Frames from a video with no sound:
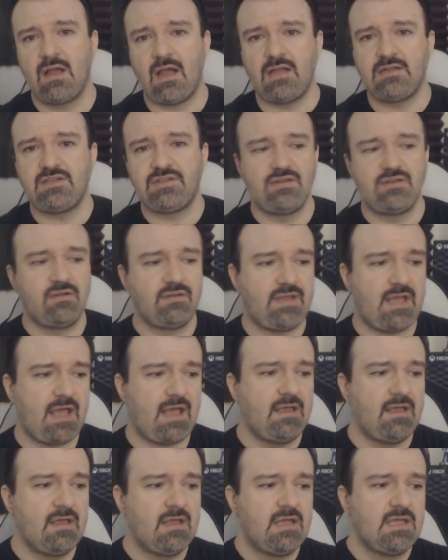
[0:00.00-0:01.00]
I just know
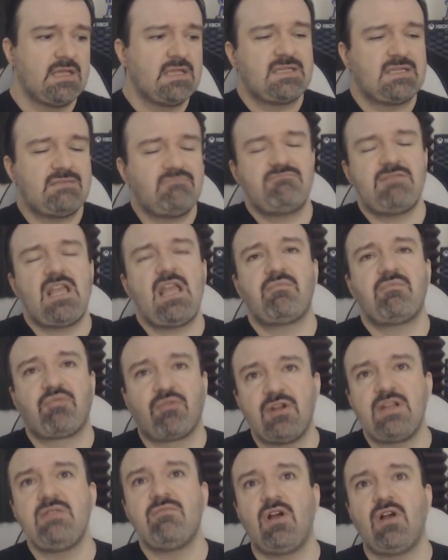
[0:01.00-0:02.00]
that
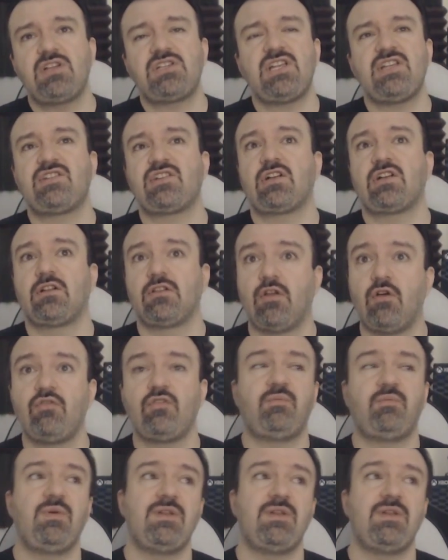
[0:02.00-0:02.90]
pretty much it's close,